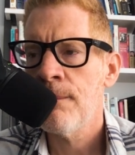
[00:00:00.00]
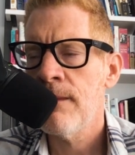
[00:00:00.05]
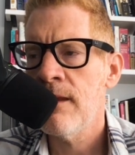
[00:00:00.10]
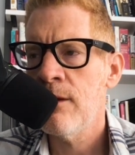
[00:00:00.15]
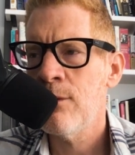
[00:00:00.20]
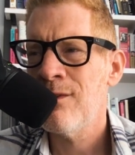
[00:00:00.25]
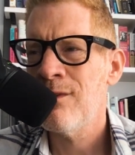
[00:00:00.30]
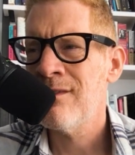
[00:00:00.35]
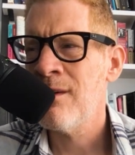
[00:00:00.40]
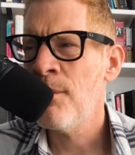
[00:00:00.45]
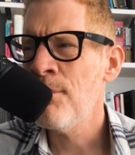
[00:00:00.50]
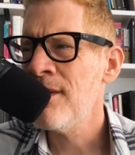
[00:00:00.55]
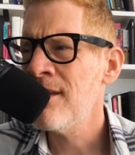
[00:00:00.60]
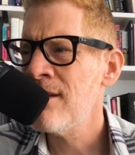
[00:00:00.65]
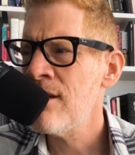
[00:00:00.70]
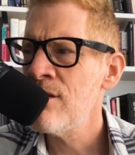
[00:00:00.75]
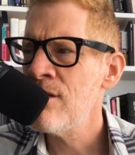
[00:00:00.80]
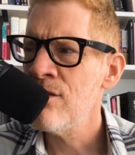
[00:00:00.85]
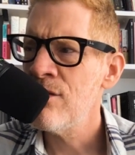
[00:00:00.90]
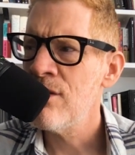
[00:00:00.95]
It was
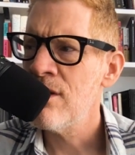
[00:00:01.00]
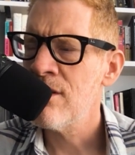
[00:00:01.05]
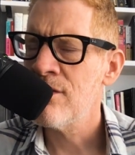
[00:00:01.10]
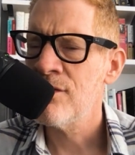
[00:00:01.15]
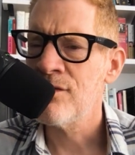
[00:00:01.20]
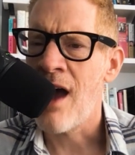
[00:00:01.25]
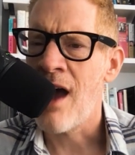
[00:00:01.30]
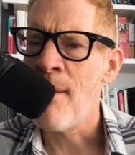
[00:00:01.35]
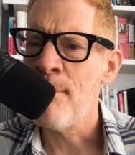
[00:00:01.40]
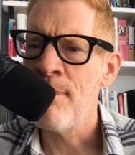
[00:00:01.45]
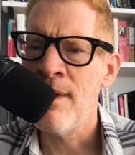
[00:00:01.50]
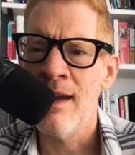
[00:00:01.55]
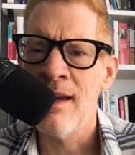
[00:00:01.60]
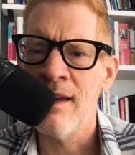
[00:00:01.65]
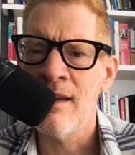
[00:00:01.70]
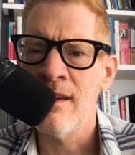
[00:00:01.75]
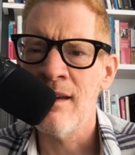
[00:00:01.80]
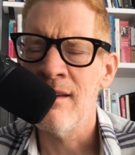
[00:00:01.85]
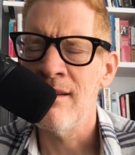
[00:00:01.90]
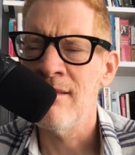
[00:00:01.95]
something to do with
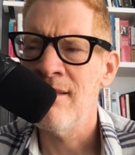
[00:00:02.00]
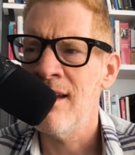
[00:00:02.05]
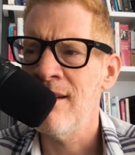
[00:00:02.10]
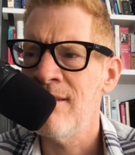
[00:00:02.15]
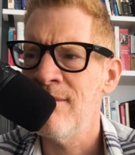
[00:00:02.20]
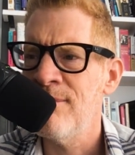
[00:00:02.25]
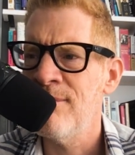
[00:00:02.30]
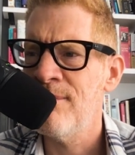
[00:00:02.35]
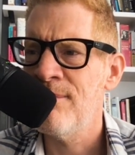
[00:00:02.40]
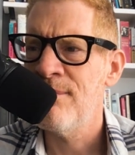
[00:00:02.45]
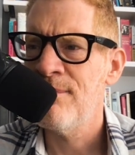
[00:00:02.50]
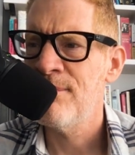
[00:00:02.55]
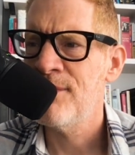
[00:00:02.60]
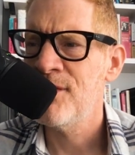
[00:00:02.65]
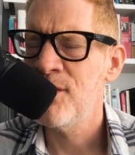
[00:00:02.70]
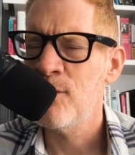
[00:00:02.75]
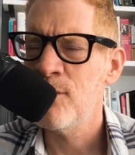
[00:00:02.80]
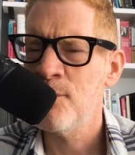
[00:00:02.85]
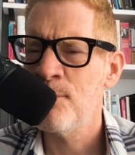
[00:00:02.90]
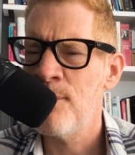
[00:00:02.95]
shopping and
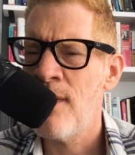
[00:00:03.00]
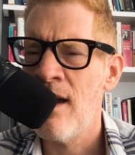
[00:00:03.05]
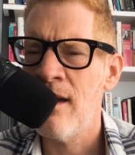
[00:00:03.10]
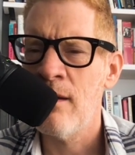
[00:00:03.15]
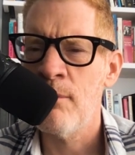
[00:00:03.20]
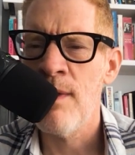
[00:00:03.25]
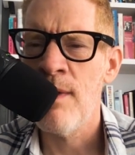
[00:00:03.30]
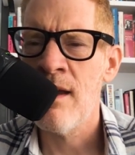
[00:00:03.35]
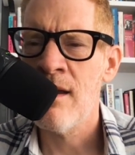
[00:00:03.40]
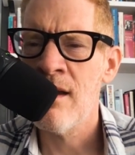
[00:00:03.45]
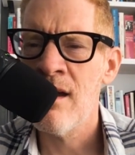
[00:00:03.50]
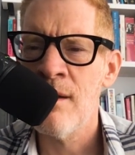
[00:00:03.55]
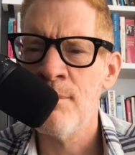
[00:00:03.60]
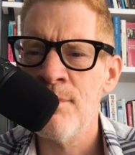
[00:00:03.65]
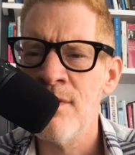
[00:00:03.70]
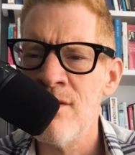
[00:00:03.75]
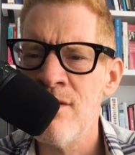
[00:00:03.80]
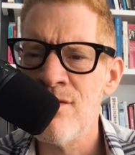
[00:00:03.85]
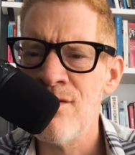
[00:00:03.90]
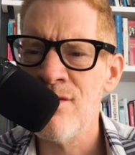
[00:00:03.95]
she was buying
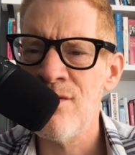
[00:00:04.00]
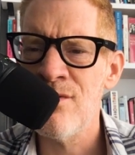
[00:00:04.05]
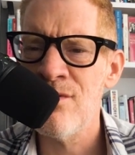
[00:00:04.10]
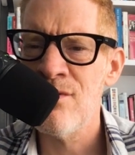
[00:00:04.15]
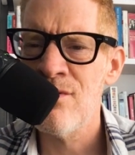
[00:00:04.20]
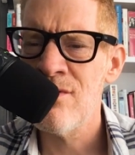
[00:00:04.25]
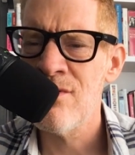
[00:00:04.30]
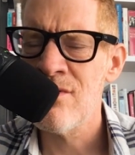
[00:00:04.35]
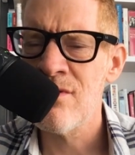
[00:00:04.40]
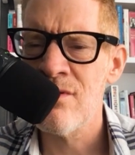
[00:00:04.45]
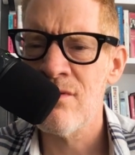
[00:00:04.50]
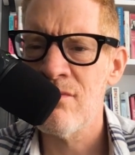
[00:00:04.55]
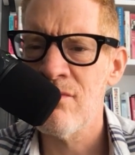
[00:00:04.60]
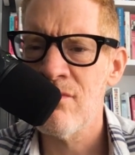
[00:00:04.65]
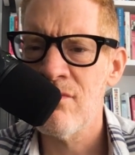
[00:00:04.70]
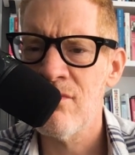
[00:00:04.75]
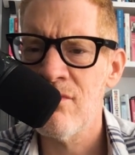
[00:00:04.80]
makeup and shoes.